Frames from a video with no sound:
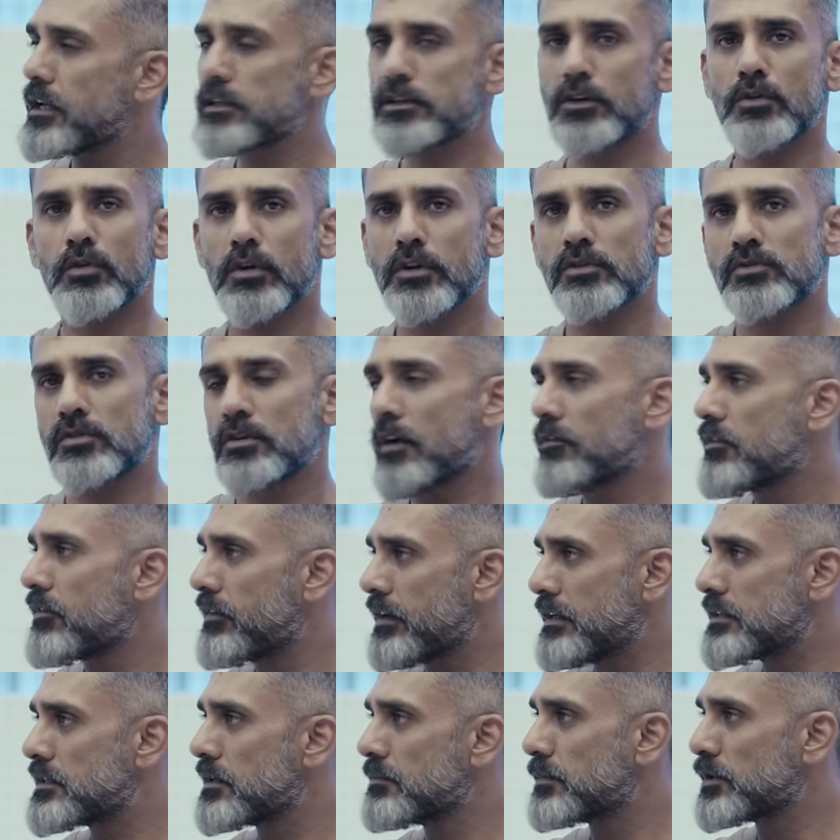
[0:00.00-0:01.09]
I said, okay, so you have a
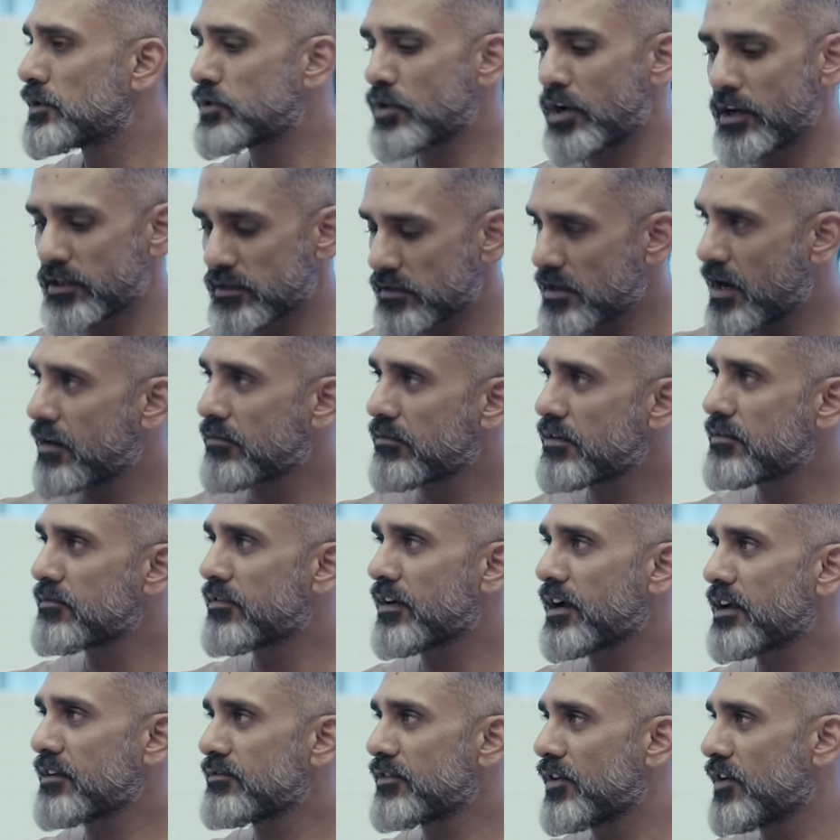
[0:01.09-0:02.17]
very simple choice,
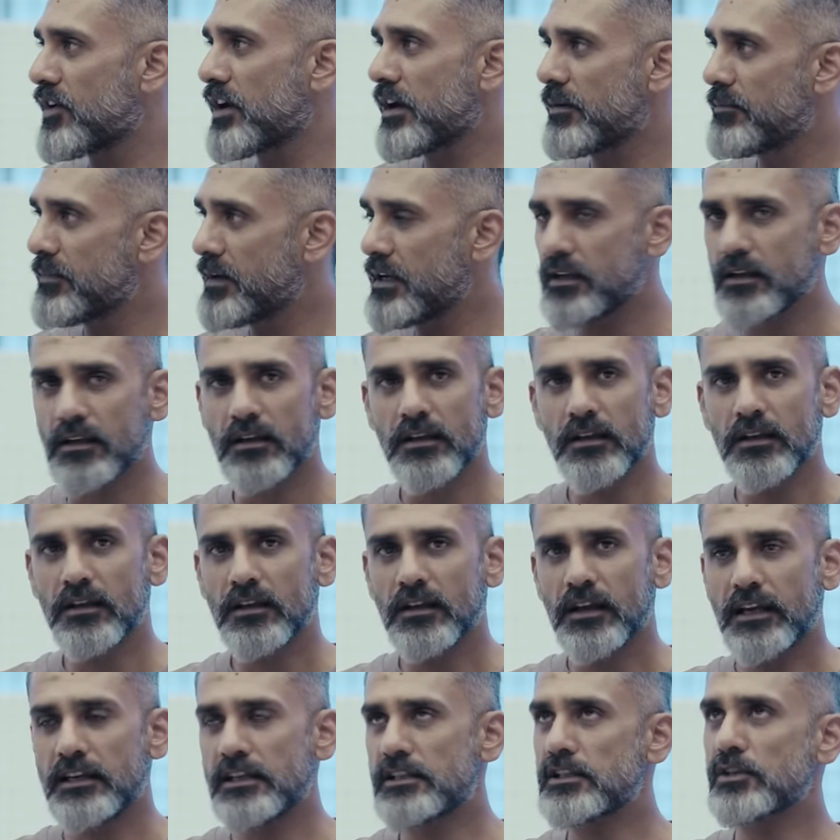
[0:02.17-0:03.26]
R15 or MT.
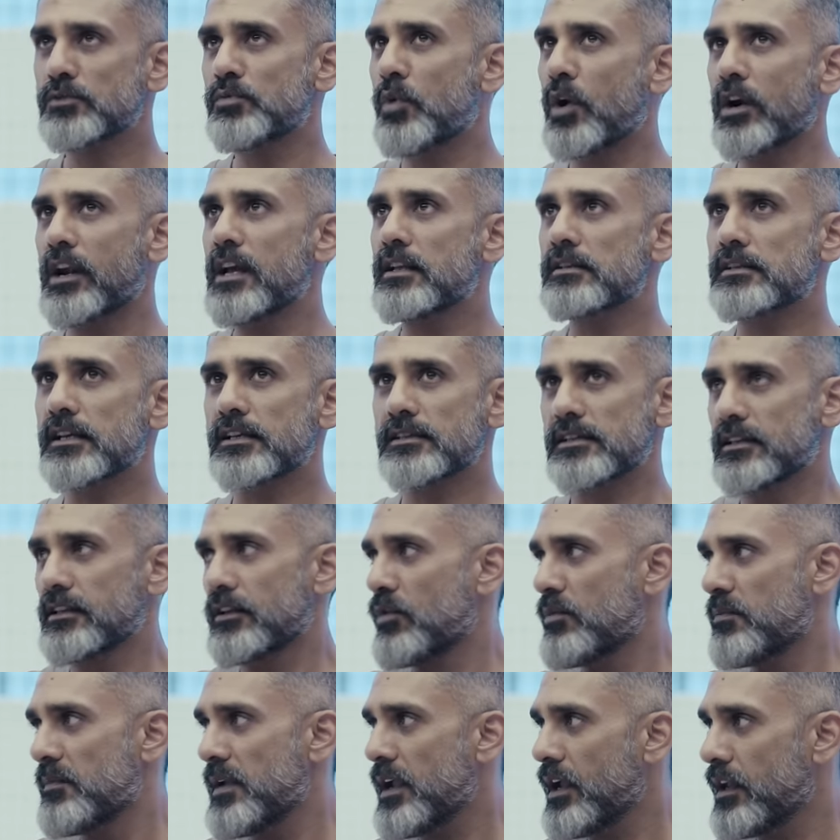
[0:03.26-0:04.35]
And he says, what else? I said, they
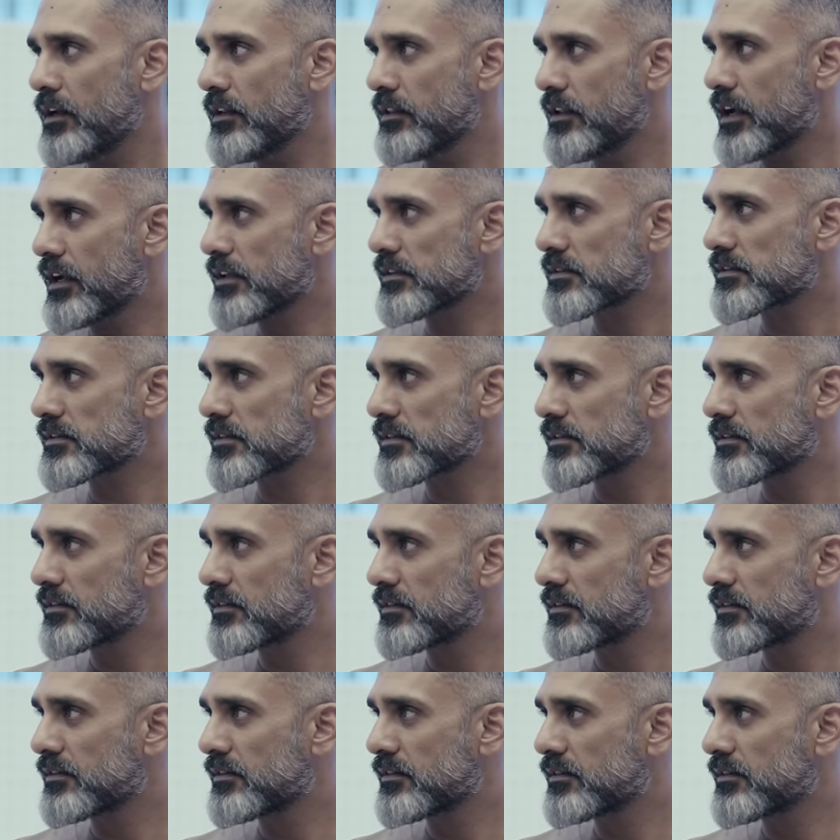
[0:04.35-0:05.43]
don't make anything else.
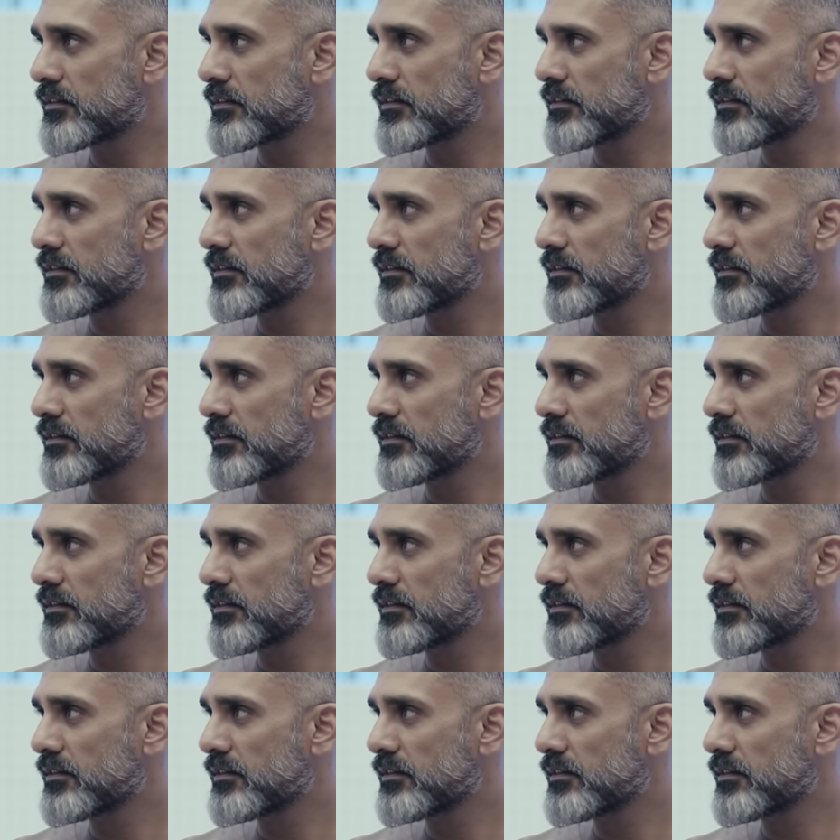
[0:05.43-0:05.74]
Right.